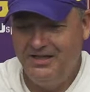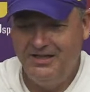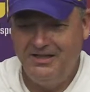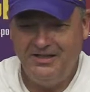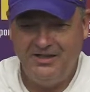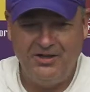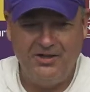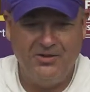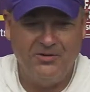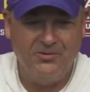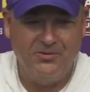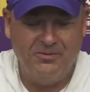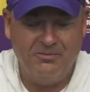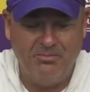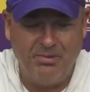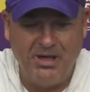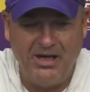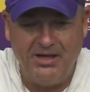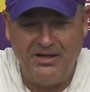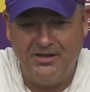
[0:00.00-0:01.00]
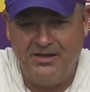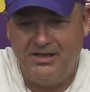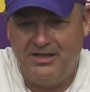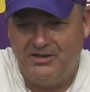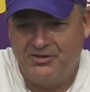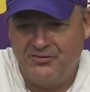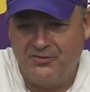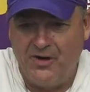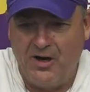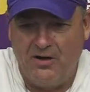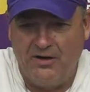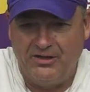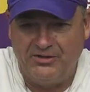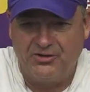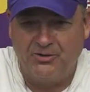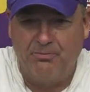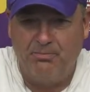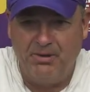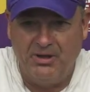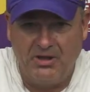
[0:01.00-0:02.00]
you know, but as far as
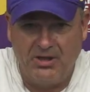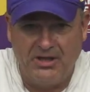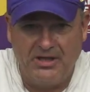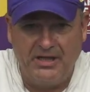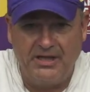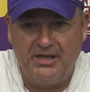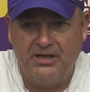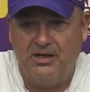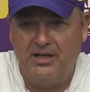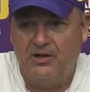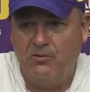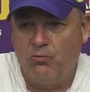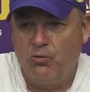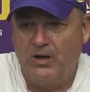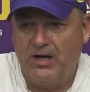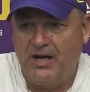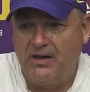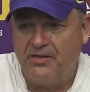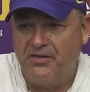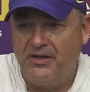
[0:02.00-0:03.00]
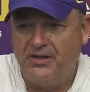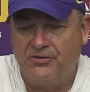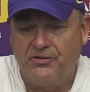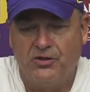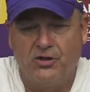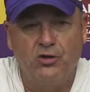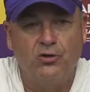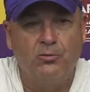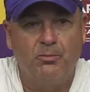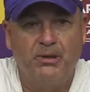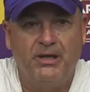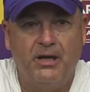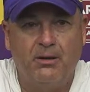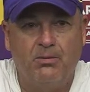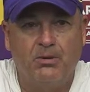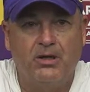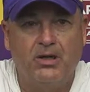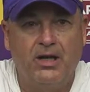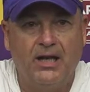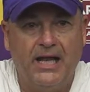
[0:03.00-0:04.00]
ability and, and what I think they're going to be
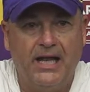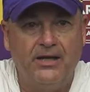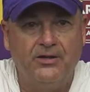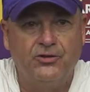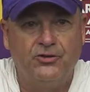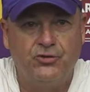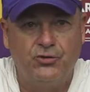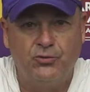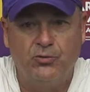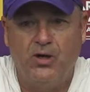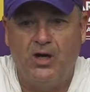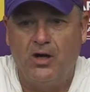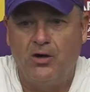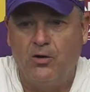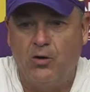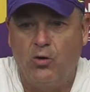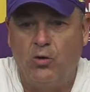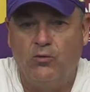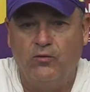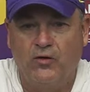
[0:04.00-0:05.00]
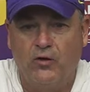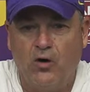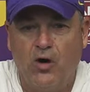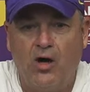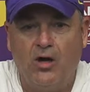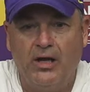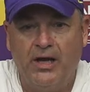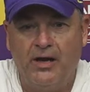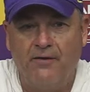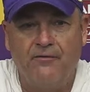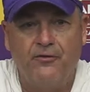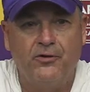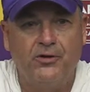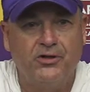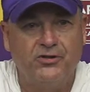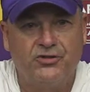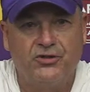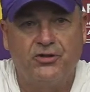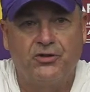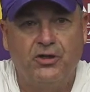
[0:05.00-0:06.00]
able to lend to our overall effort
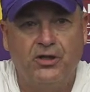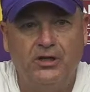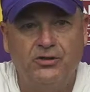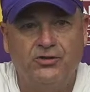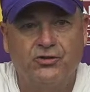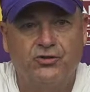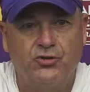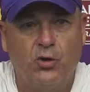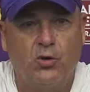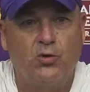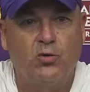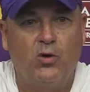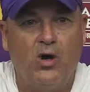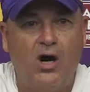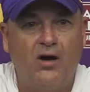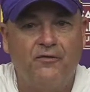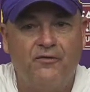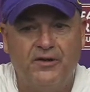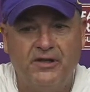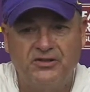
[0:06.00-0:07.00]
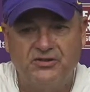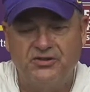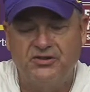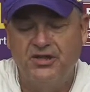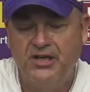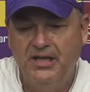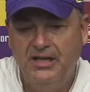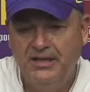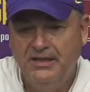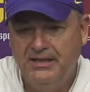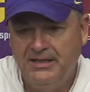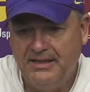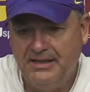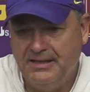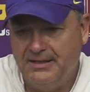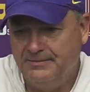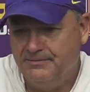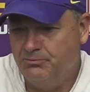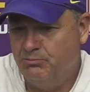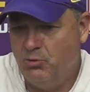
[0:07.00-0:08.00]
as a, as a total offense,
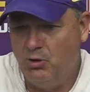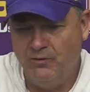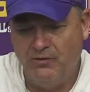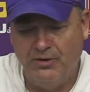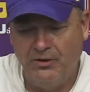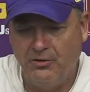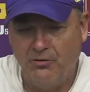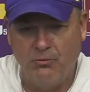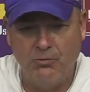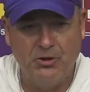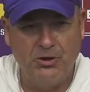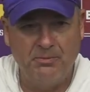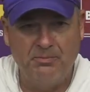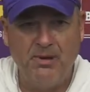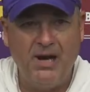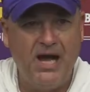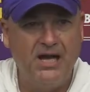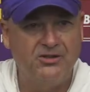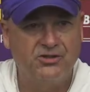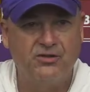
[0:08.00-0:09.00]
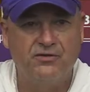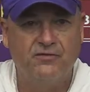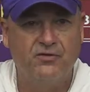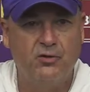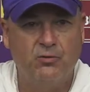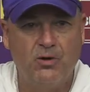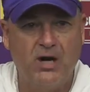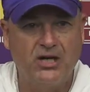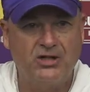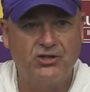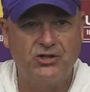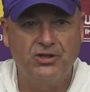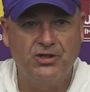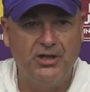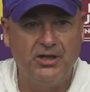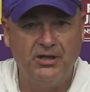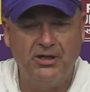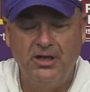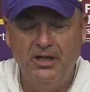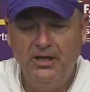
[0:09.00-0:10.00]
uh, moving in a really positive direction.
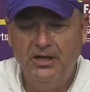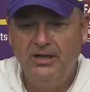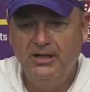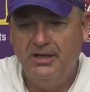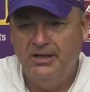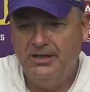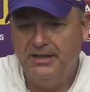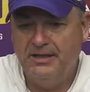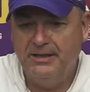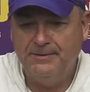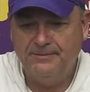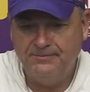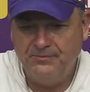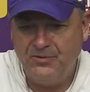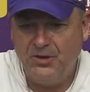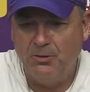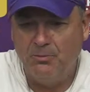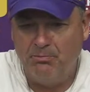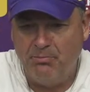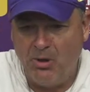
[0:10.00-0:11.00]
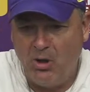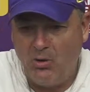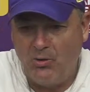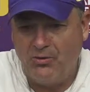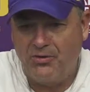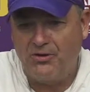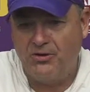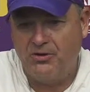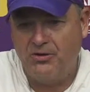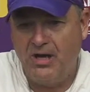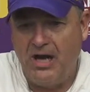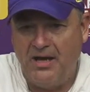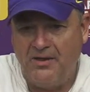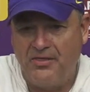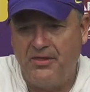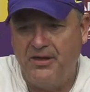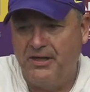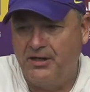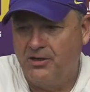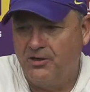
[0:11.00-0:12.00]
And um, they're both, I
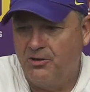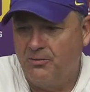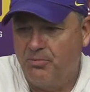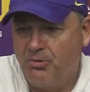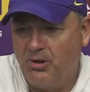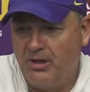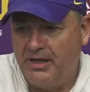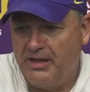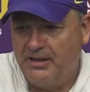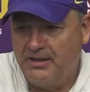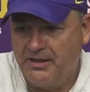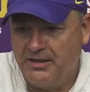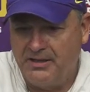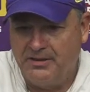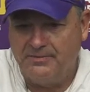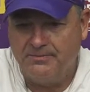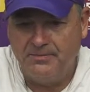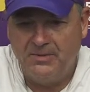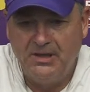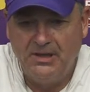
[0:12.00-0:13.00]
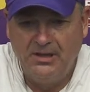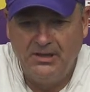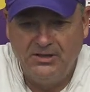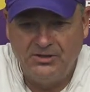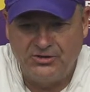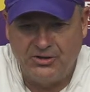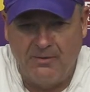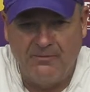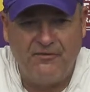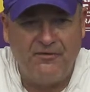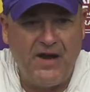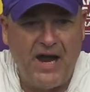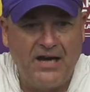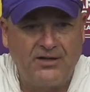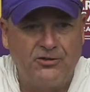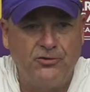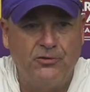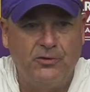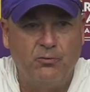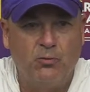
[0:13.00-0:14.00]
think, going to play uh, some
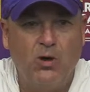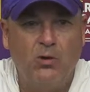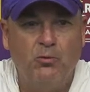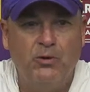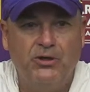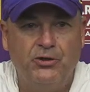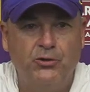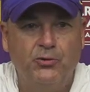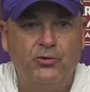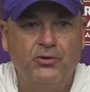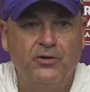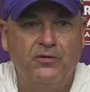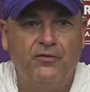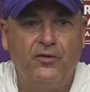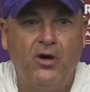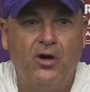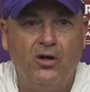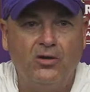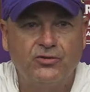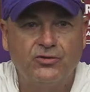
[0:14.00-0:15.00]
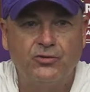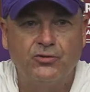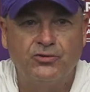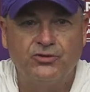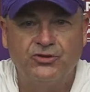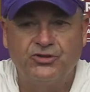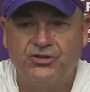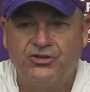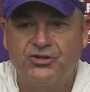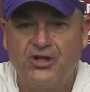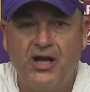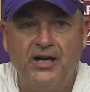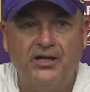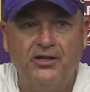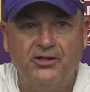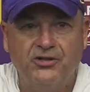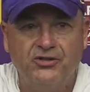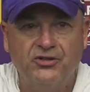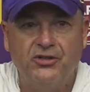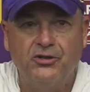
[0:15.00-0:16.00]
factor in what we do in the fall. So it's exciting
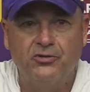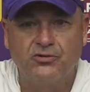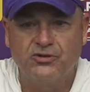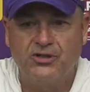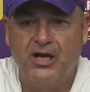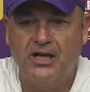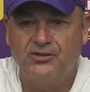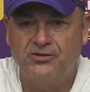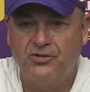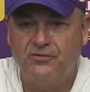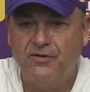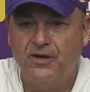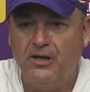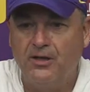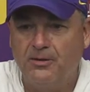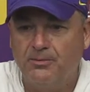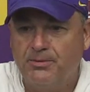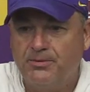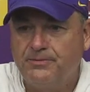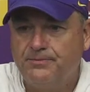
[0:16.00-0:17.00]
to see those guys develop.